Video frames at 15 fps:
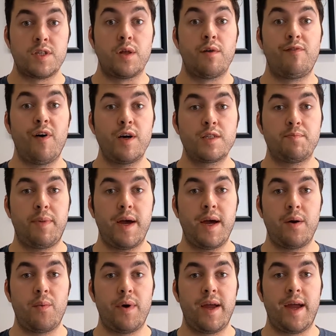So the first
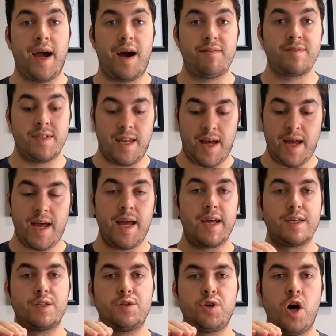beer we have today
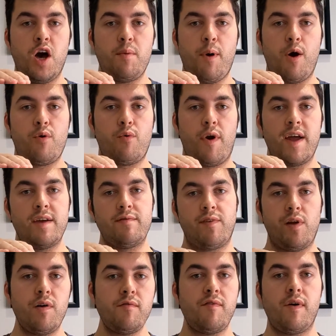is Turbo Rave
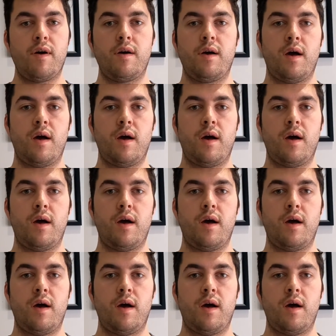Love,